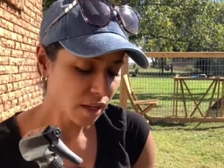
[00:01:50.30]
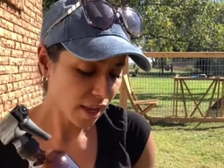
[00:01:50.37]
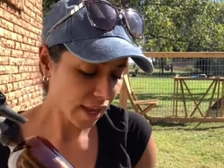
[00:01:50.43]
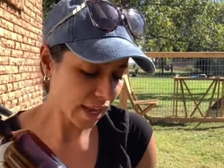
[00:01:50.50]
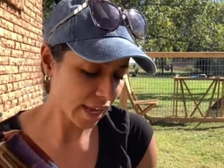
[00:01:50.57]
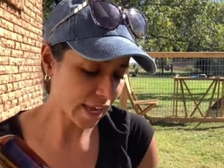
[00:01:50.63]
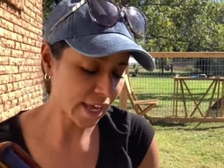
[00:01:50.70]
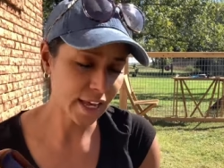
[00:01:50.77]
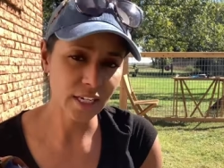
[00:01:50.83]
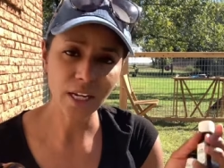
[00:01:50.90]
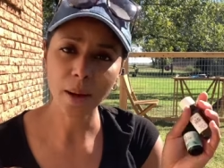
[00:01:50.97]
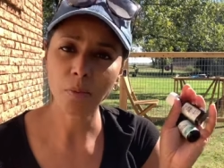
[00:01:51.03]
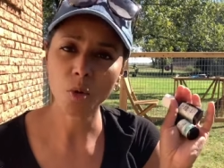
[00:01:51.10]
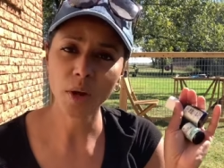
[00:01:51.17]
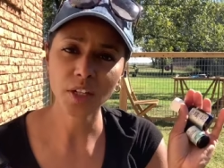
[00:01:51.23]
And
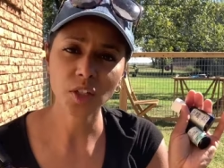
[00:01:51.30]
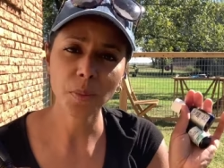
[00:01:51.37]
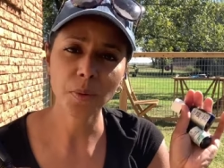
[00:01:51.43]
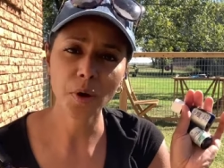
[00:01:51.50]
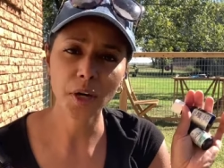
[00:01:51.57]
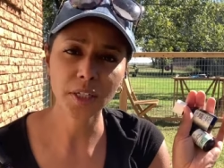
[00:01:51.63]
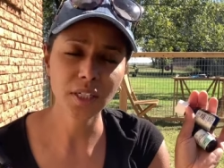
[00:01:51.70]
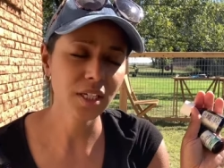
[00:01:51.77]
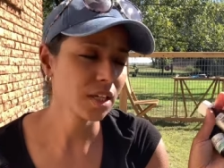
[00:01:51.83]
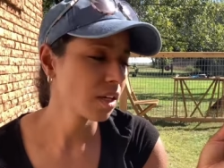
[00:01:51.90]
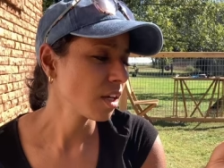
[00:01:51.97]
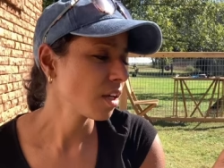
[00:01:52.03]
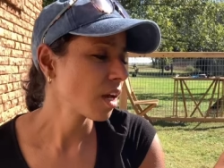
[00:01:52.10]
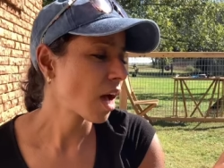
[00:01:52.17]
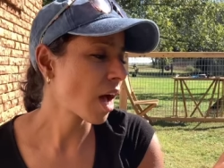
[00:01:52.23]
I'm going to put
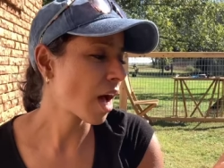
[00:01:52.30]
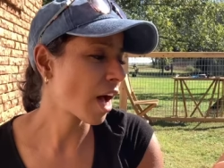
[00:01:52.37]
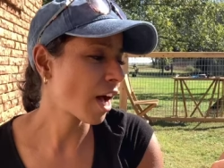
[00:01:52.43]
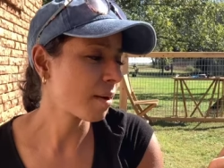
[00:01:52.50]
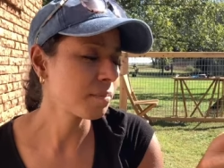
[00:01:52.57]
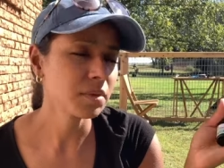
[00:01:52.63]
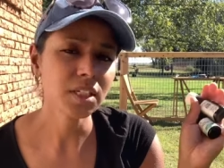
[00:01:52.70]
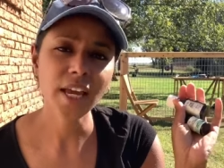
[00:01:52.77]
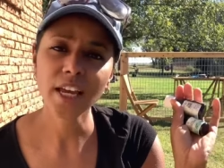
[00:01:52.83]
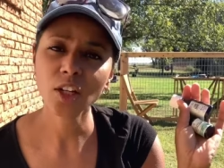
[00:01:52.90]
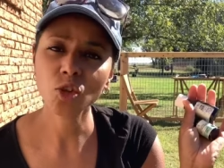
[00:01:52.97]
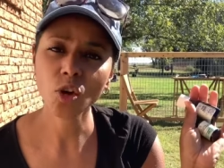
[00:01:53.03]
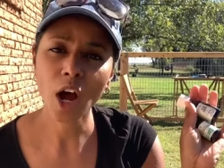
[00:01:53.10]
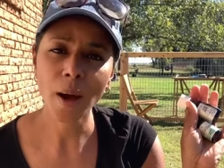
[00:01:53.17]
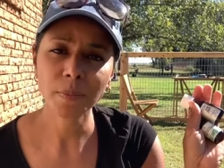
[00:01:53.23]
um, 10
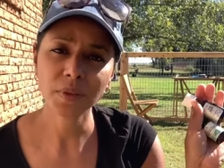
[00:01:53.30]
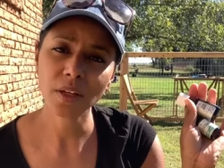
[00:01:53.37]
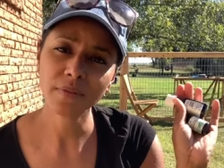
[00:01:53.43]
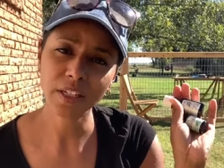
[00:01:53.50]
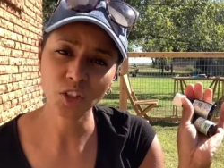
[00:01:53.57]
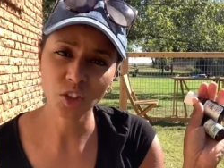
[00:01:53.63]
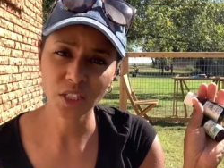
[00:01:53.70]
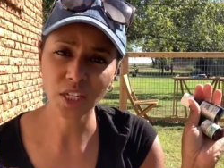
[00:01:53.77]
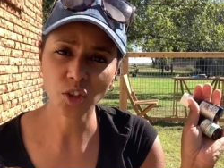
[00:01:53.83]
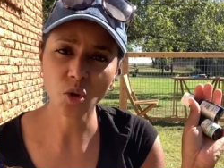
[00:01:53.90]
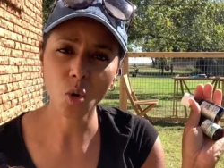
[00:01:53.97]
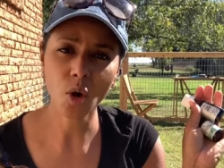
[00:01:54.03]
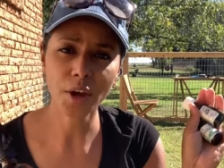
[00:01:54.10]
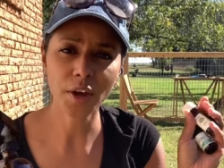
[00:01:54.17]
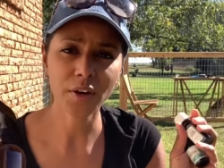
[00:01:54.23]
drops of each essential
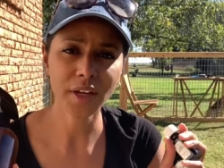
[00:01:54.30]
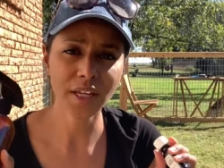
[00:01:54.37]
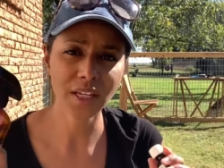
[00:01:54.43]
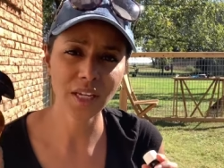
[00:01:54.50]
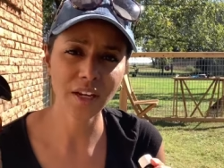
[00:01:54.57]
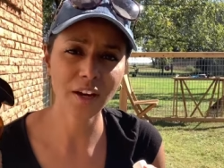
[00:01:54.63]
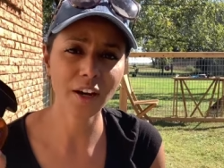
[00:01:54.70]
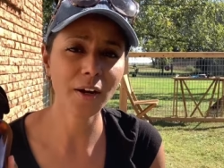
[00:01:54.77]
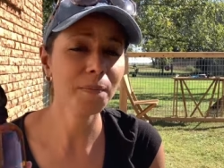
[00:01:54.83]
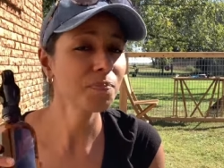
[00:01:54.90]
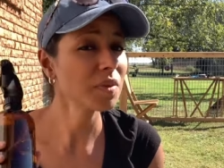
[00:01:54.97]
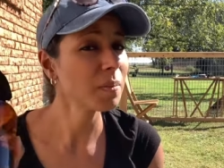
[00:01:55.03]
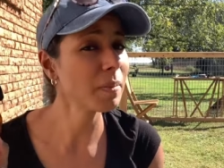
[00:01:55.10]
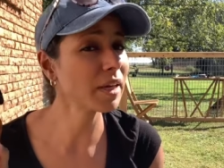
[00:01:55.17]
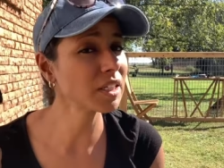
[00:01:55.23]
oil in here,
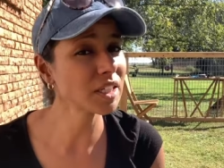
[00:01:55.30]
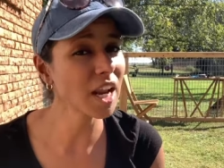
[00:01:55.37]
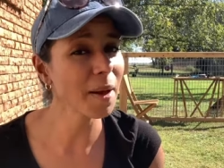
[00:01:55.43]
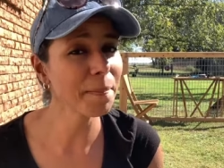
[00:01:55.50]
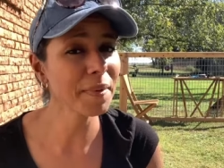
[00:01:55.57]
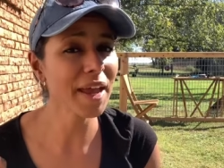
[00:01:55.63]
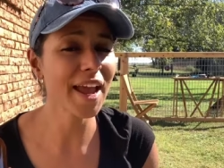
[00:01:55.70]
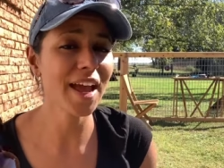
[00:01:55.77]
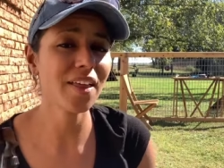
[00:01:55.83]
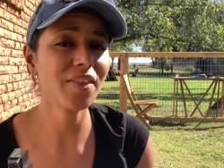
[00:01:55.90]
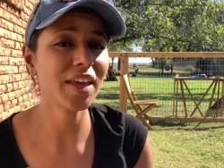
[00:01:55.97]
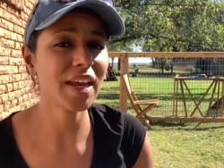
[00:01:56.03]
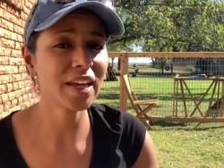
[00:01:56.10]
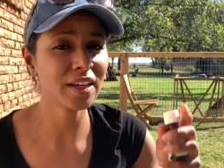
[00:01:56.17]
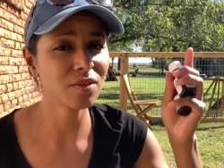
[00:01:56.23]
mix it up, and
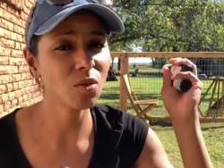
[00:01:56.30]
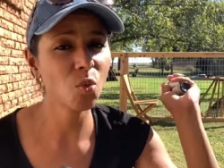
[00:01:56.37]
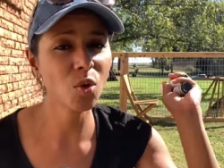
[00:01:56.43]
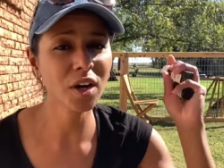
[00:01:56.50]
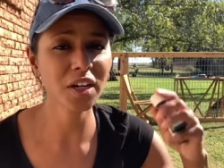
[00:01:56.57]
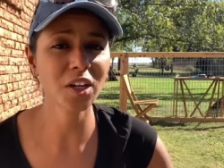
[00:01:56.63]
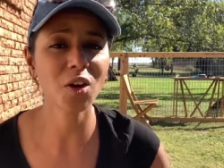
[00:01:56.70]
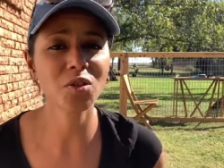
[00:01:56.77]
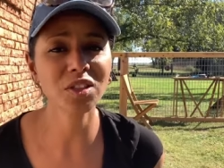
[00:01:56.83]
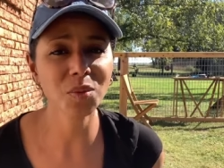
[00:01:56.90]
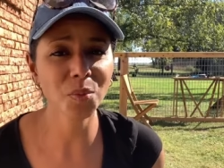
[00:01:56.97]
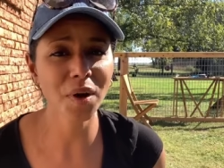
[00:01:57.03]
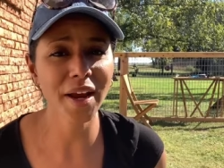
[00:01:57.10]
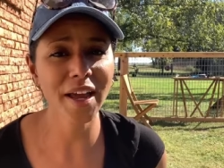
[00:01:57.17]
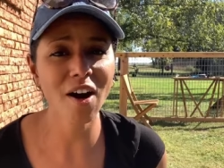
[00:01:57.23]
then we're gonna go
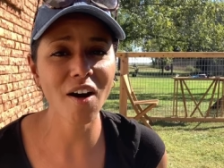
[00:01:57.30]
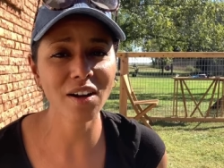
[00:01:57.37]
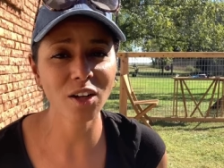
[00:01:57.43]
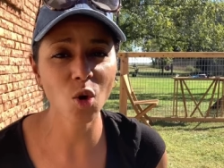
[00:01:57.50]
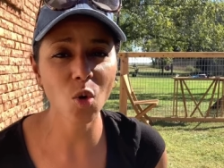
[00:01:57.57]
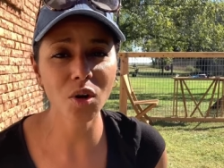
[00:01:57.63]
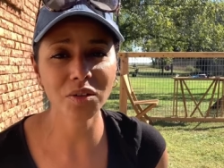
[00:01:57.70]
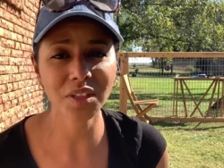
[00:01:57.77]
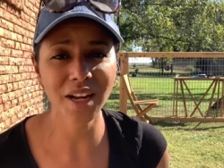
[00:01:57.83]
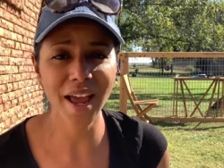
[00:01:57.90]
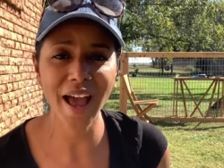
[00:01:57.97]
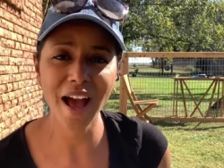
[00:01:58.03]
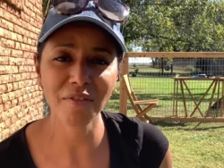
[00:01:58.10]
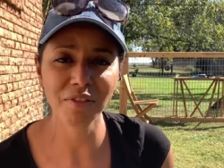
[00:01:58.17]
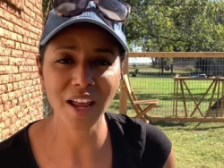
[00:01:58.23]
spray it on a quilt that I
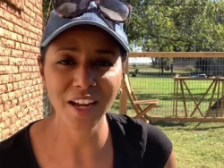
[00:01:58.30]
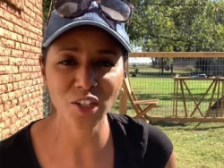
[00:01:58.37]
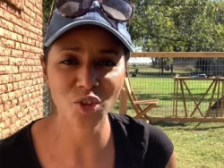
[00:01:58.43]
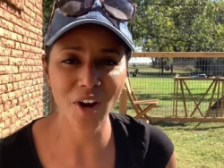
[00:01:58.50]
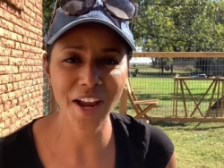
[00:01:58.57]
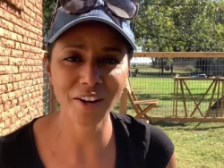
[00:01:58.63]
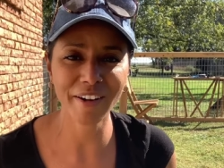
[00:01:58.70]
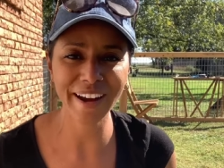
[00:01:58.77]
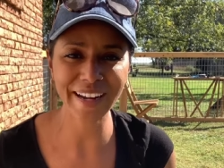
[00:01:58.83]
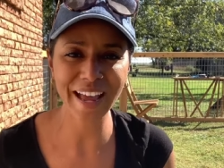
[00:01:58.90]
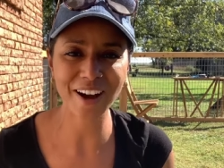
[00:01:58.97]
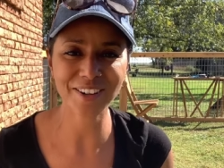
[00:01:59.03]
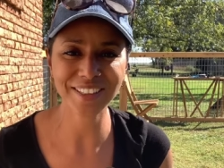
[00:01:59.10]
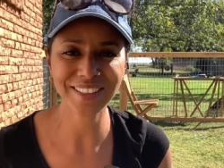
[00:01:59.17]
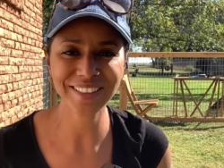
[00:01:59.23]
have line drying right now.